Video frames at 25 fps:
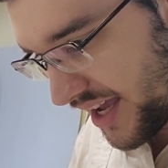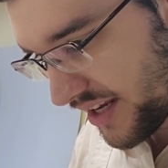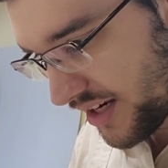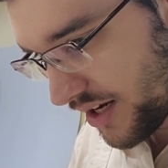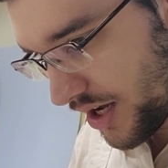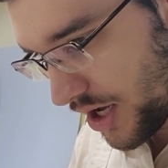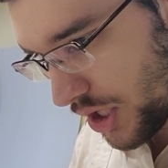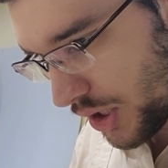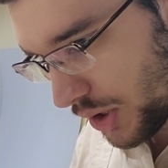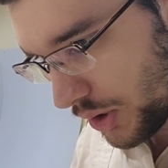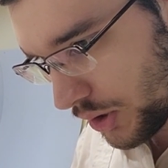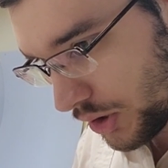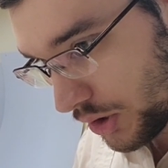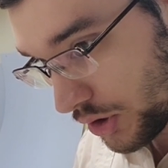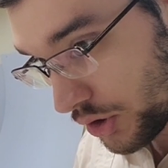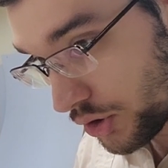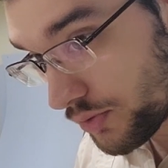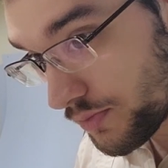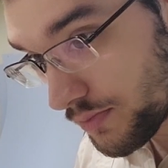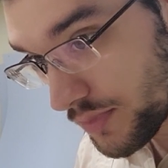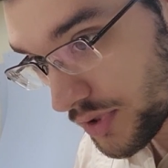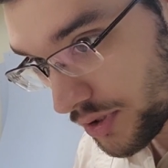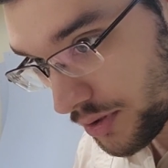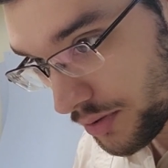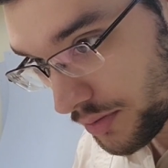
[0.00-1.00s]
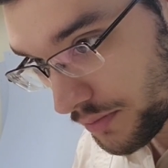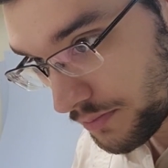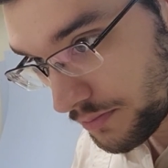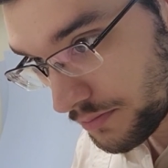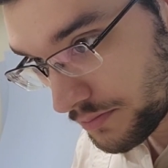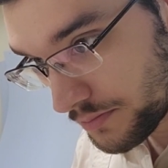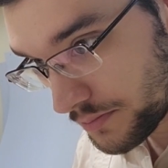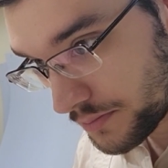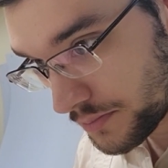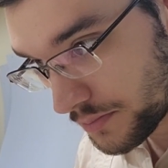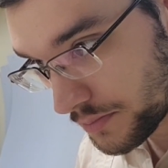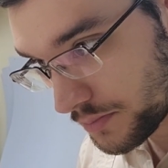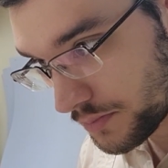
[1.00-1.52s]

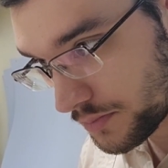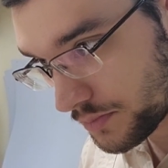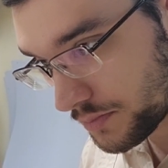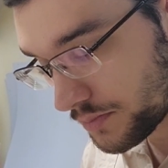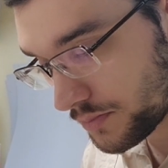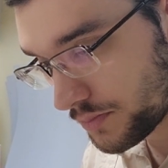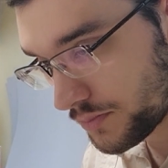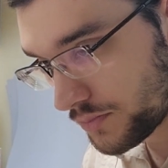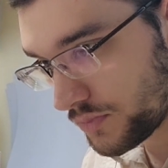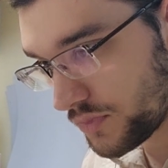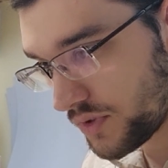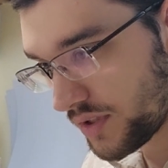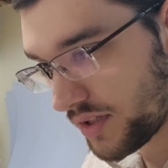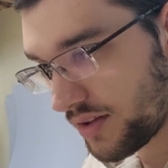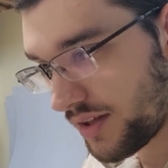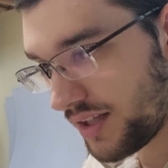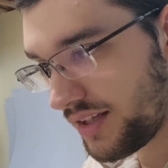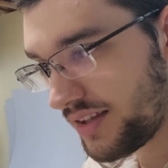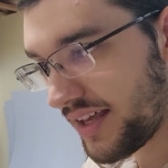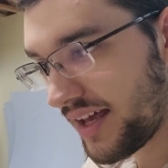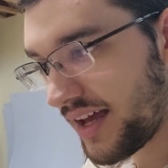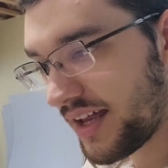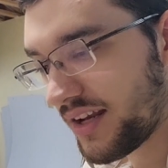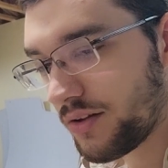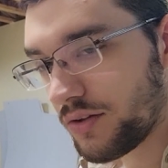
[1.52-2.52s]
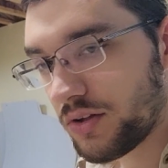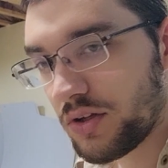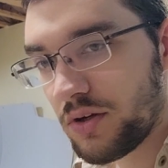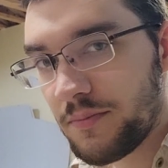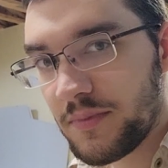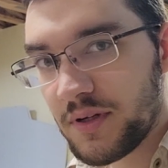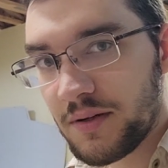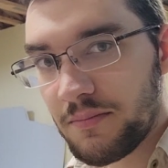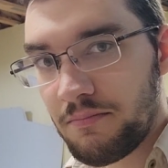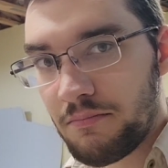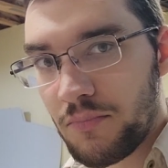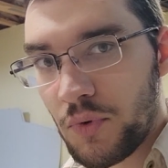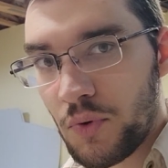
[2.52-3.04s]
aluminum. They had
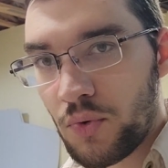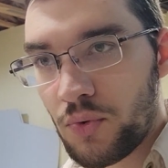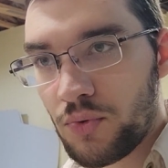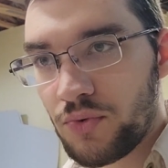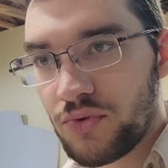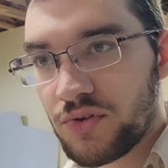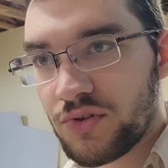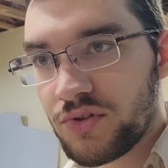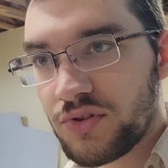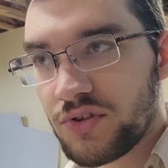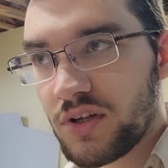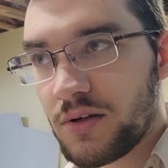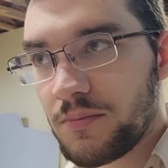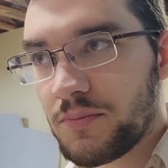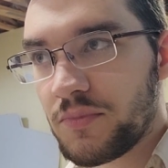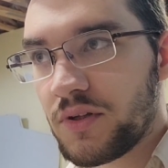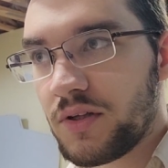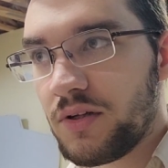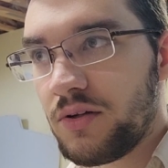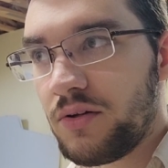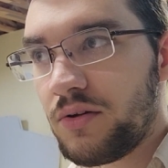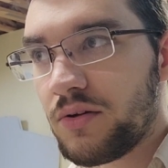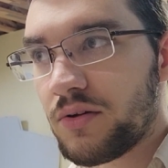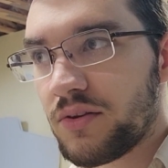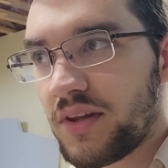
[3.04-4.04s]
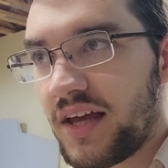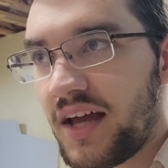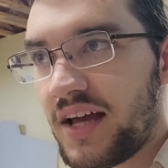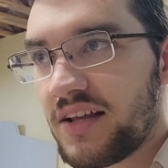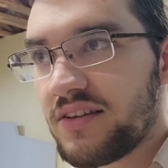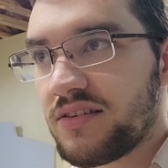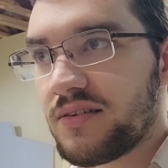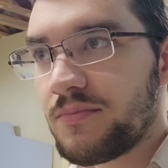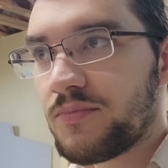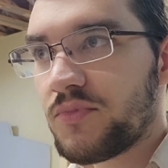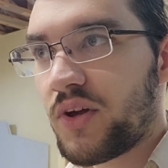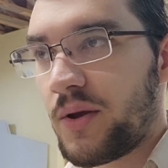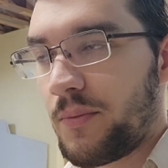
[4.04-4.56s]
aluminum molds or something. They had
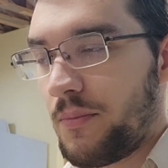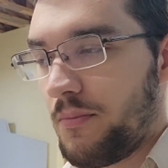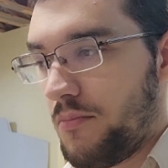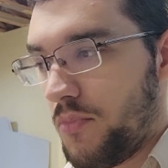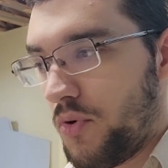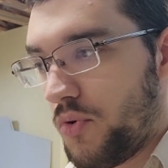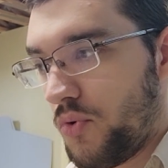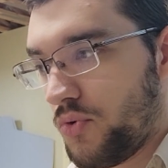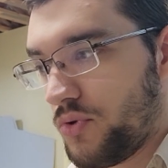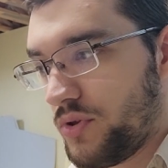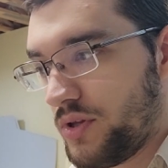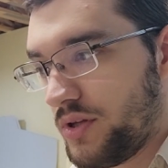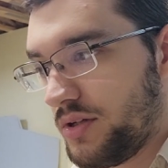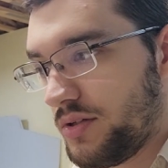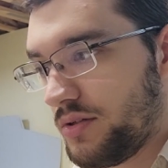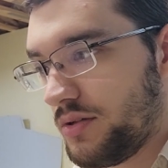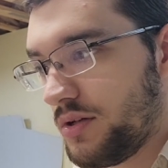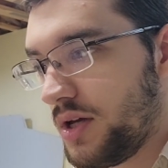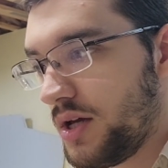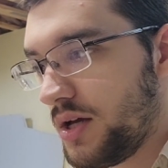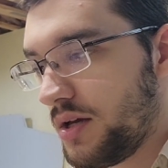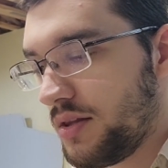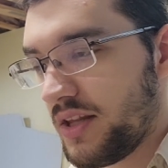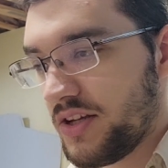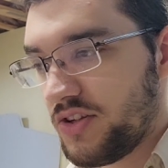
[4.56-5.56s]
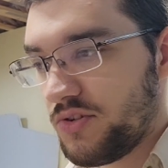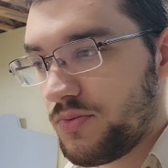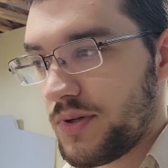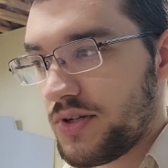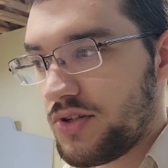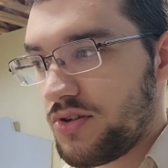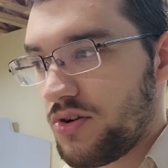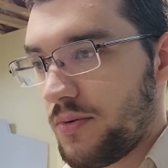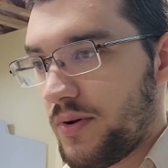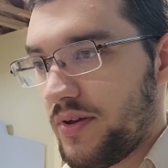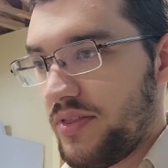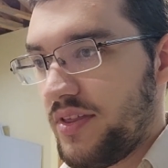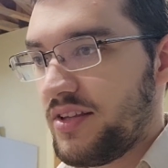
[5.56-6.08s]
some type of molding. They switched
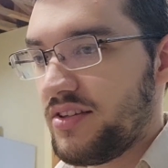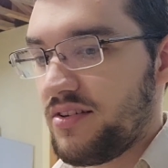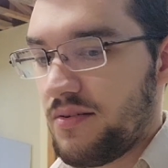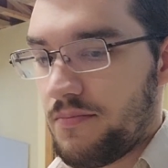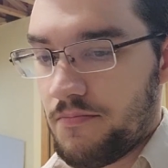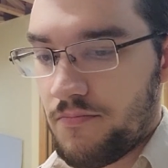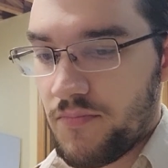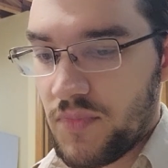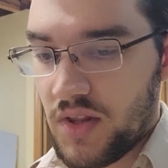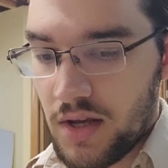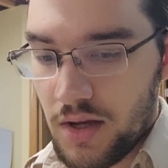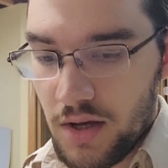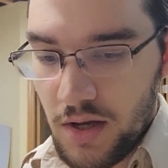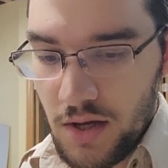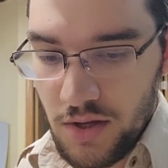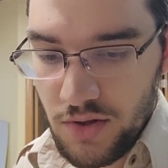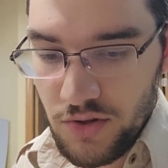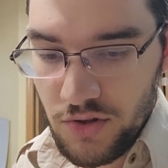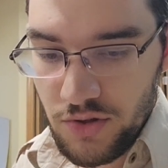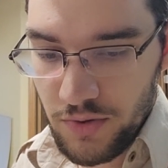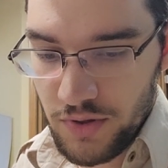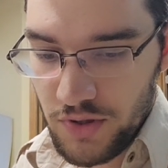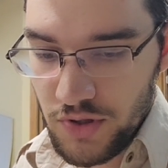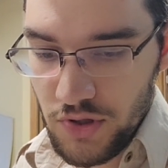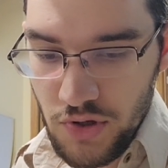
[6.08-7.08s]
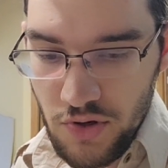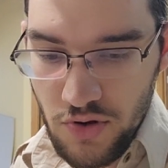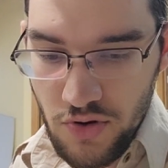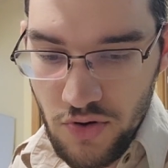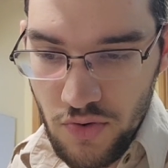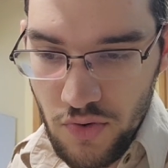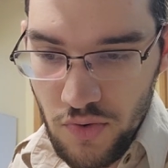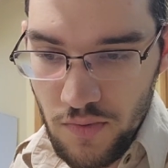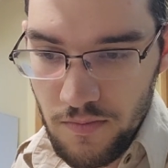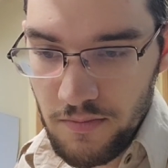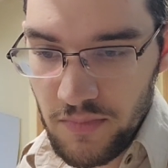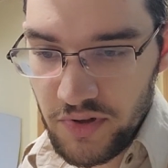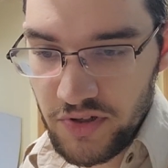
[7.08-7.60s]
over, I think, to a
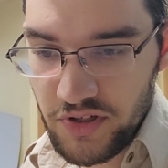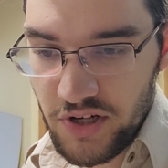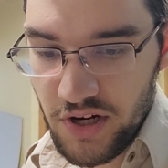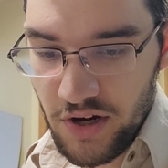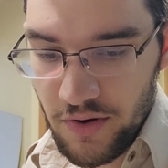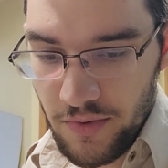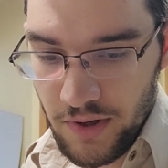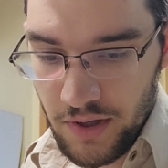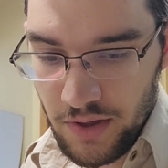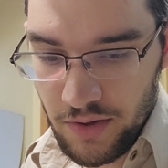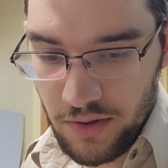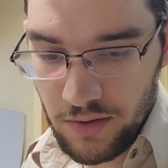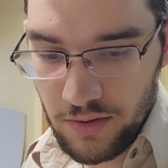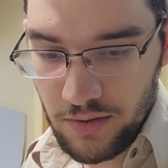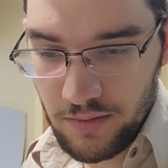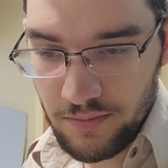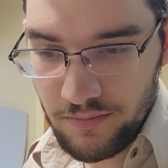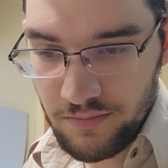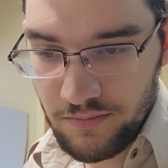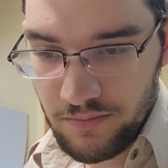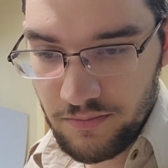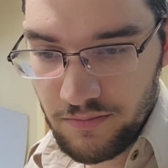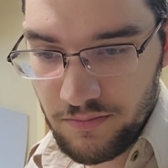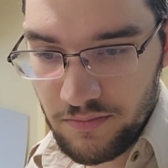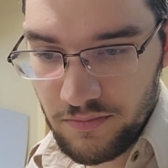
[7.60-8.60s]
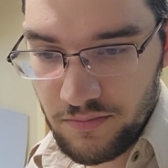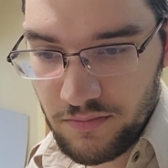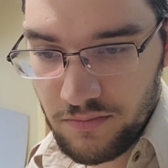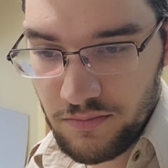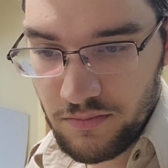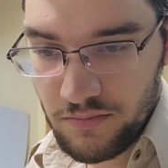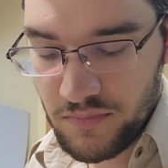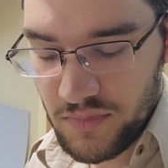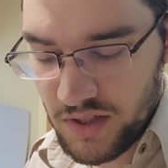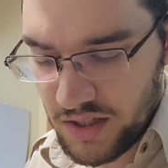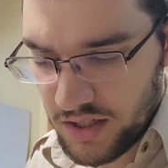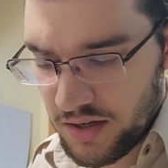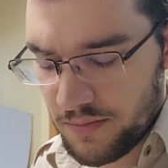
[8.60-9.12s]
new material.
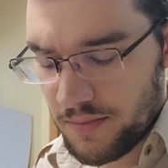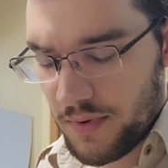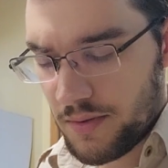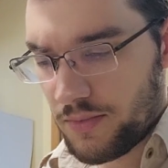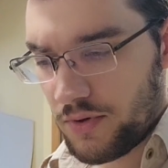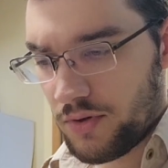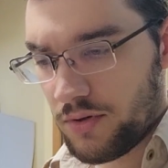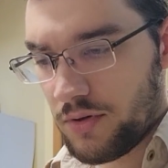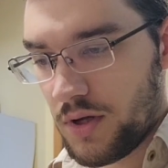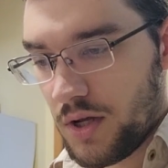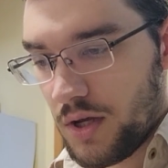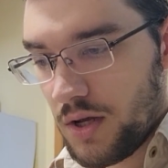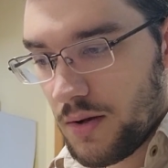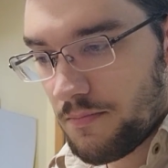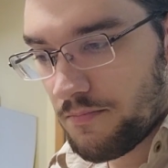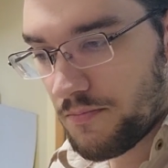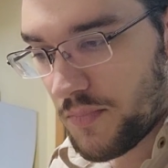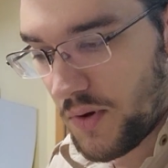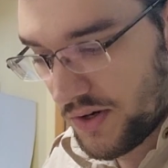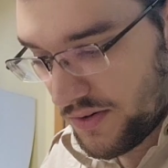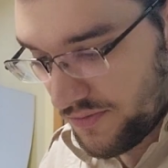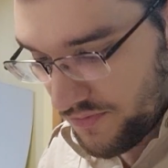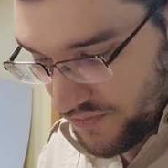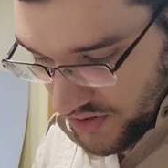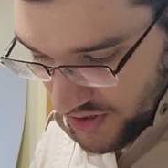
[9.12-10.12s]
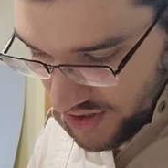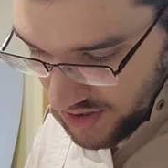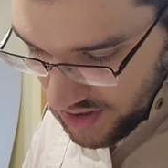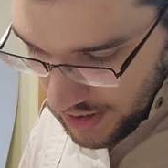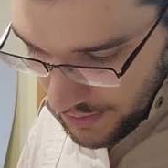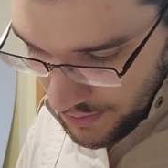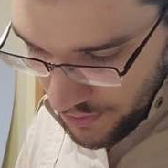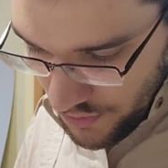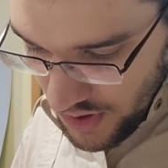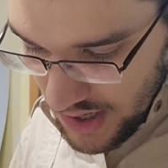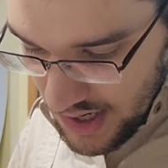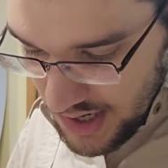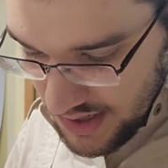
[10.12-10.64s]
I can't remember. But for
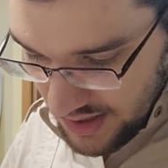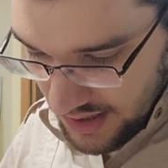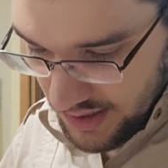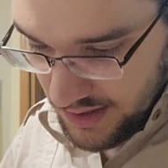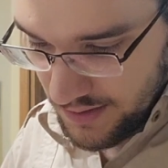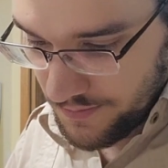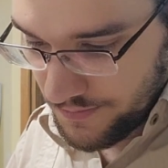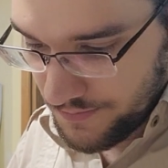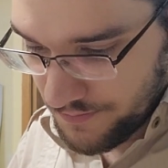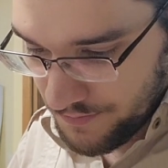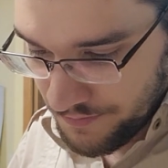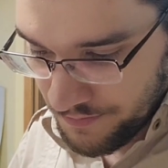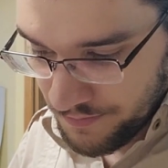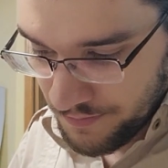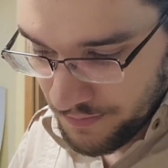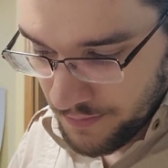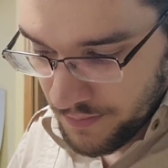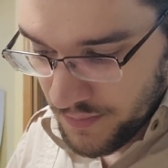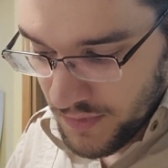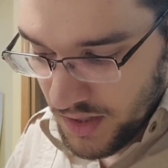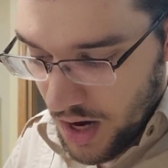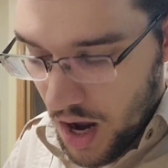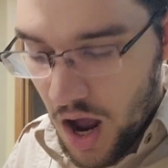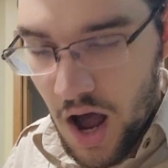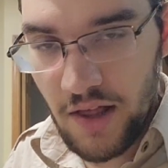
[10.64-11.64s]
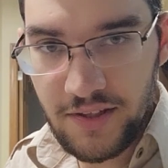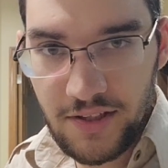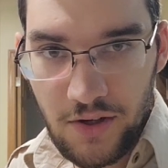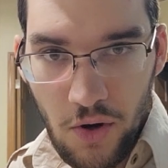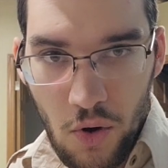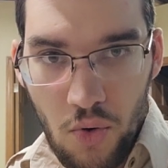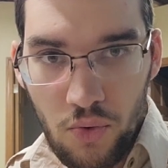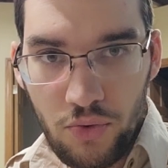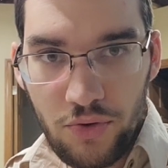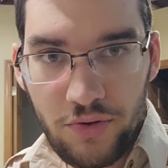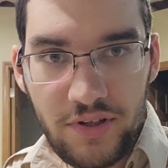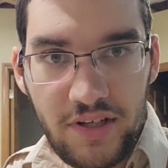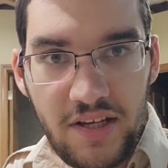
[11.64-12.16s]
some reason, on the
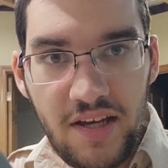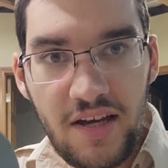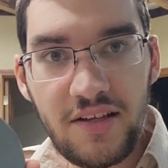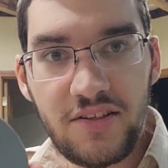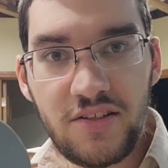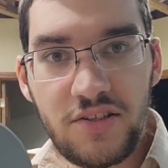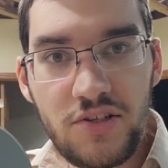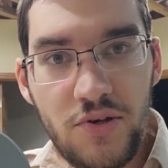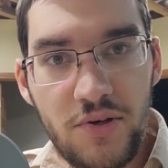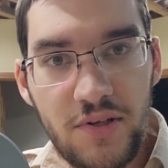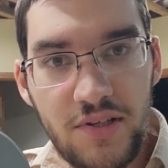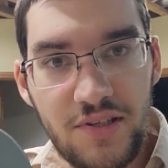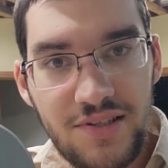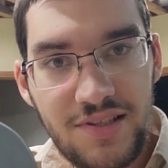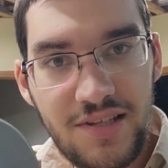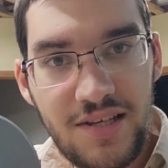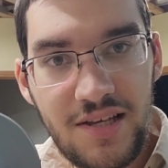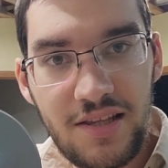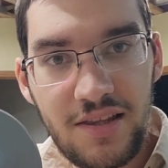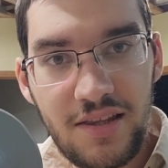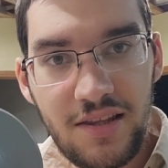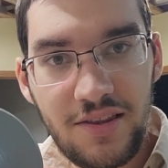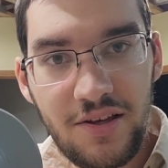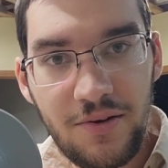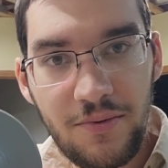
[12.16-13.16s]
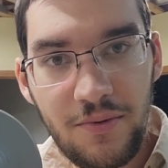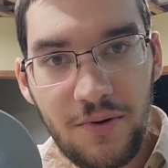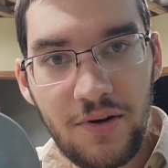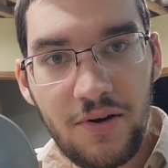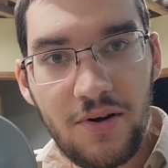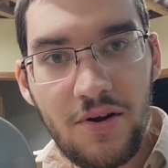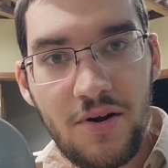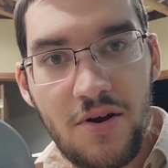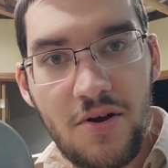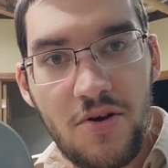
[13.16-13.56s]
older kits, you can see that there were.